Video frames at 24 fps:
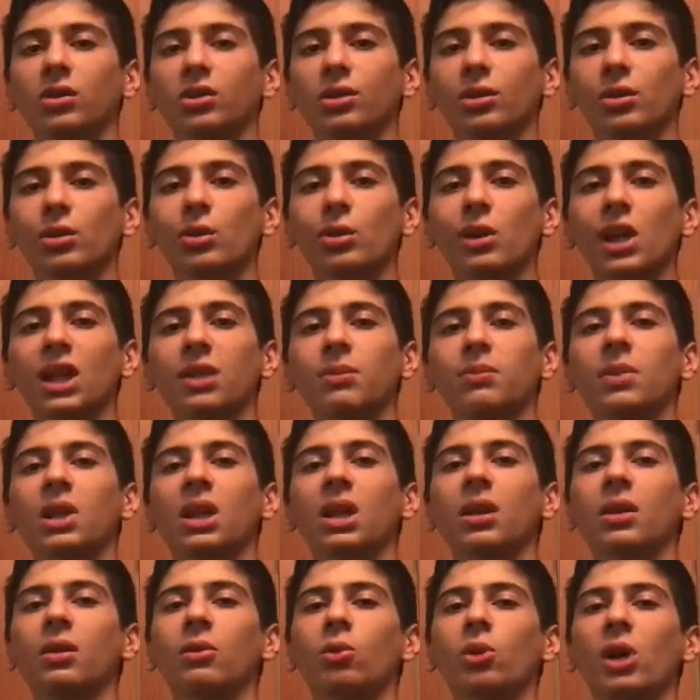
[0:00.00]
So let
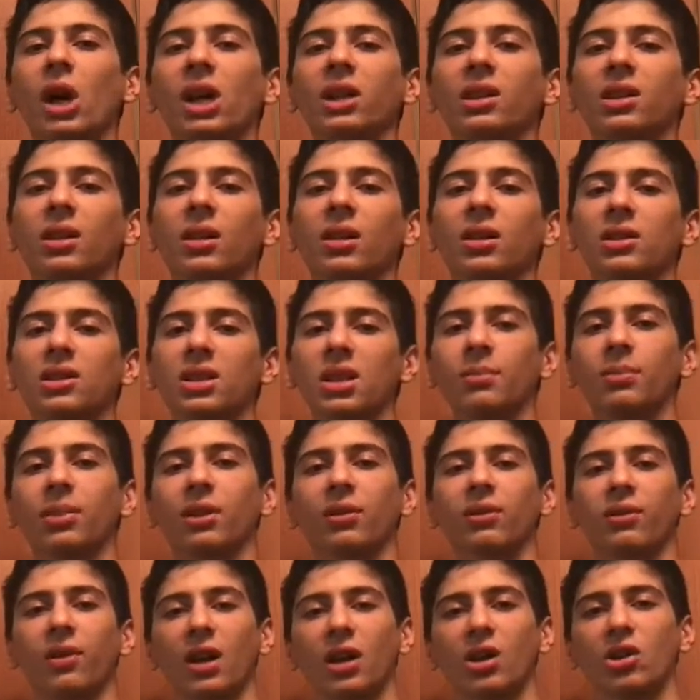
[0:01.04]
me write a
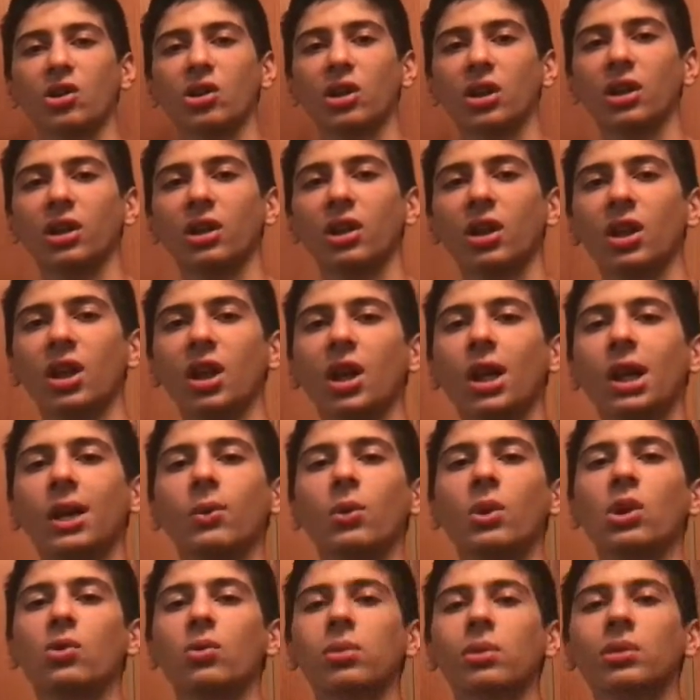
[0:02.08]
simple function
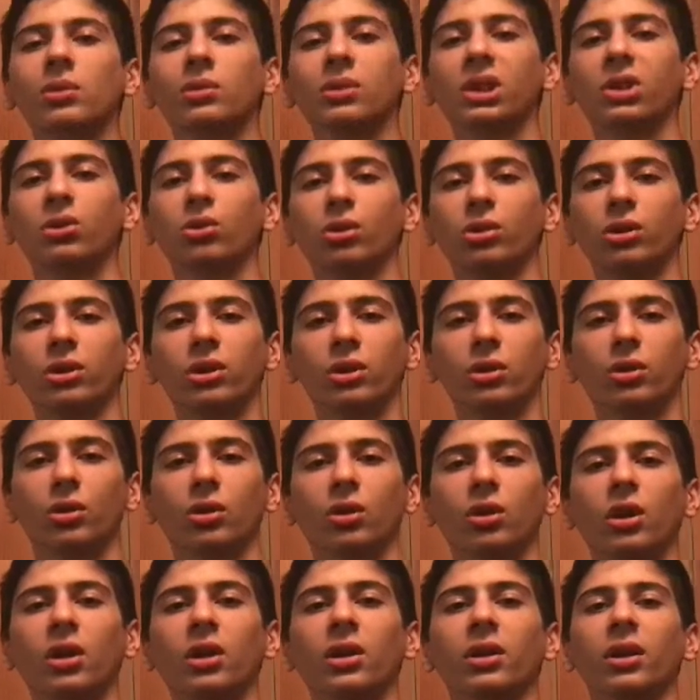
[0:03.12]
which will return
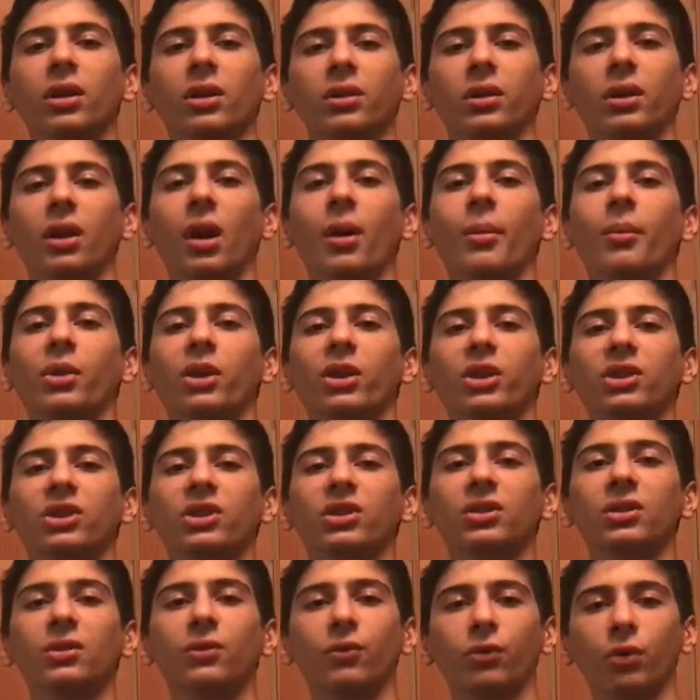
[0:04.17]
you
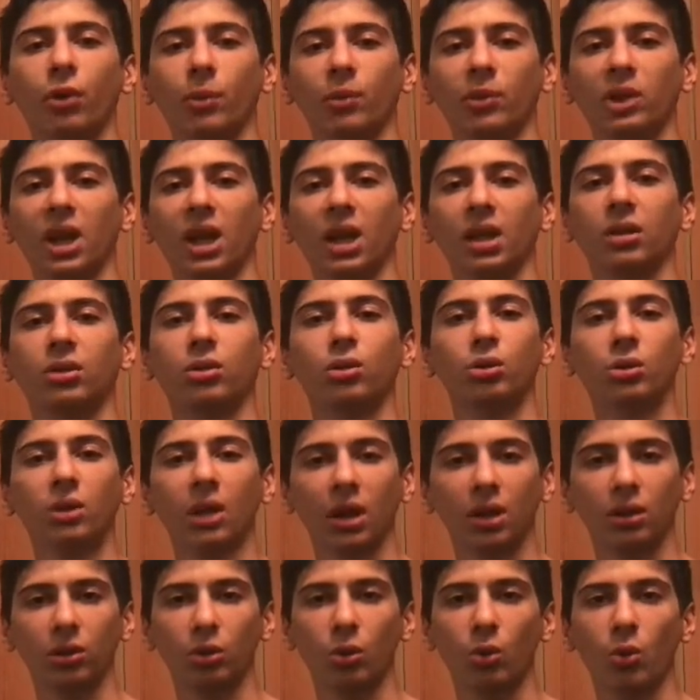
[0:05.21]
numbers from 10
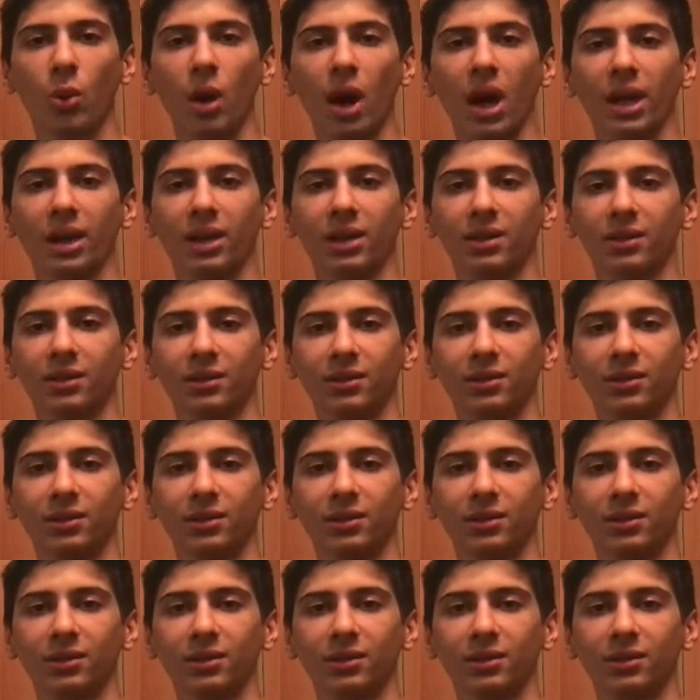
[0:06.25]
to 1.